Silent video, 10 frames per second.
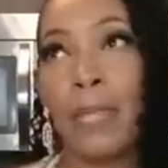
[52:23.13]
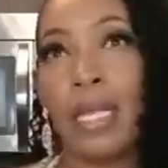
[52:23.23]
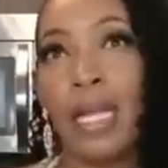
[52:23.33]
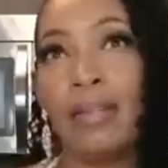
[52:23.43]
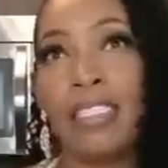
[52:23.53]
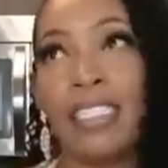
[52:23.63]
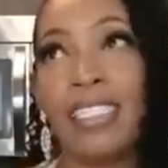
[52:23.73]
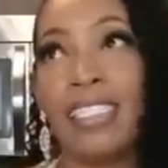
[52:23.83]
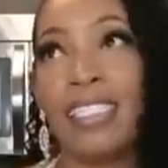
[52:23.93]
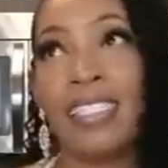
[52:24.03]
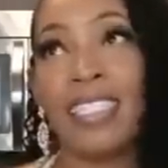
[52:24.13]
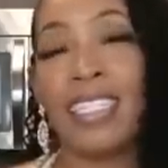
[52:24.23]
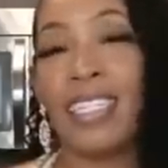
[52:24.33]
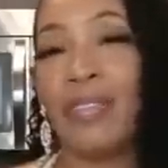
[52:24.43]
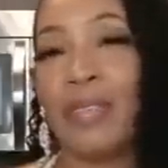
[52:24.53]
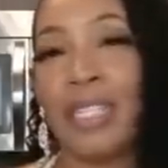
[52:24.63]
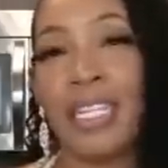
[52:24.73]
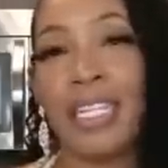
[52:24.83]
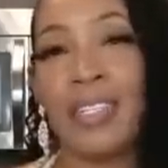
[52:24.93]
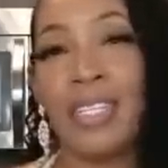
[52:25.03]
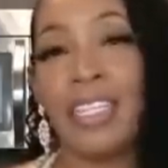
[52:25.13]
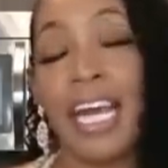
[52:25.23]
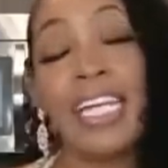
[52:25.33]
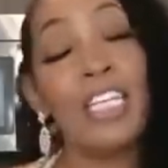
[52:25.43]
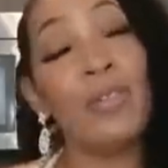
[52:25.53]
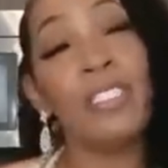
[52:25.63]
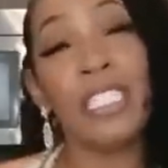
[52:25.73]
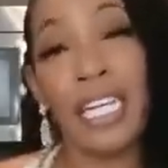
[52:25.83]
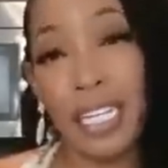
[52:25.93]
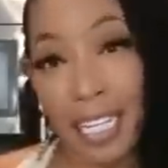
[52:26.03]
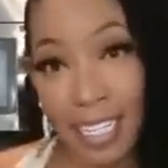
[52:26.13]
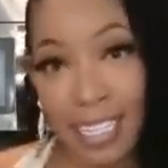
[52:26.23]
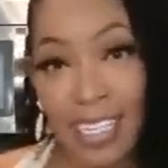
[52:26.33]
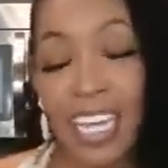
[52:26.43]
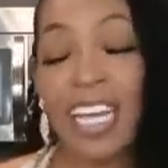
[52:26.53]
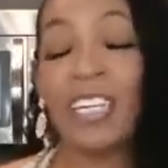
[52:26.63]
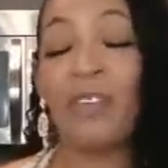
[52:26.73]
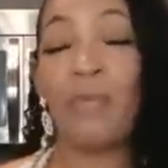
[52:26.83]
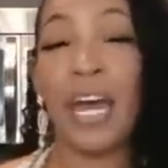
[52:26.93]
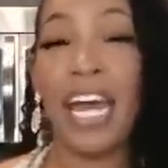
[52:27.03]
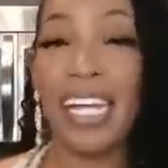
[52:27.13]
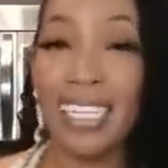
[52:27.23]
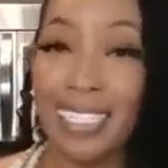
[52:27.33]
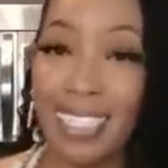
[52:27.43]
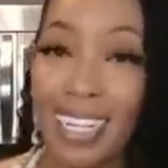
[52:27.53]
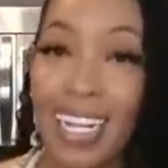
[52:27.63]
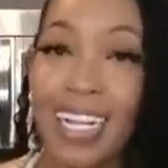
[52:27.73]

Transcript: I'm just, thank you, Gina. Thank you, Peyton.